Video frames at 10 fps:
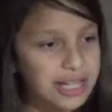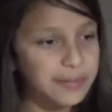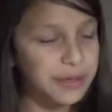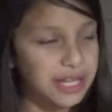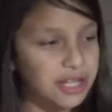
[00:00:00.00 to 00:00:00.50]
is
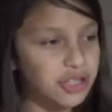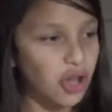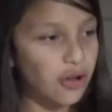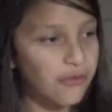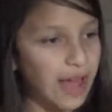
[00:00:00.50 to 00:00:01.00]
beating
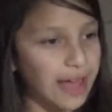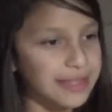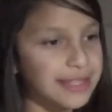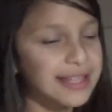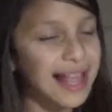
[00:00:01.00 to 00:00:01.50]
so
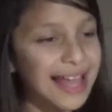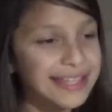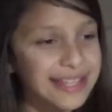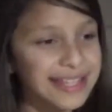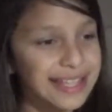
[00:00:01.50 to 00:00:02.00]
fast. Class
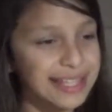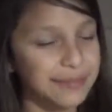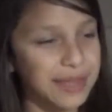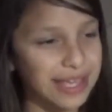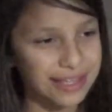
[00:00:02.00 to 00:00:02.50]
is
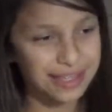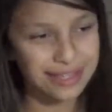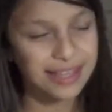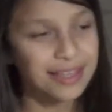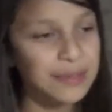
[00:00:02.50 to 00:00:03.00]

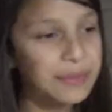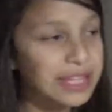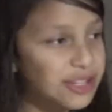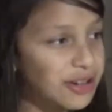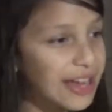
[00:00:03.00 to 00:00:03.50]
dismissed.
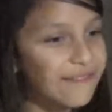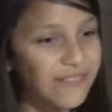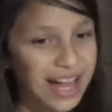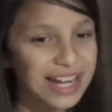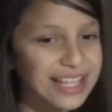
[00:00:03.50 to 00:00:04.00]
Mystery and
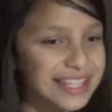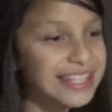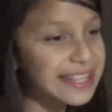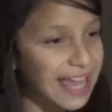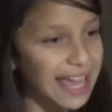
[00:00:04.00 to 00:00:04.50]
Violet
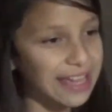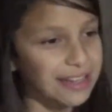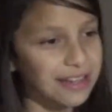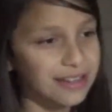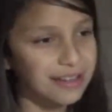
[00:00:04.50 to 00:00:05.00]
stay.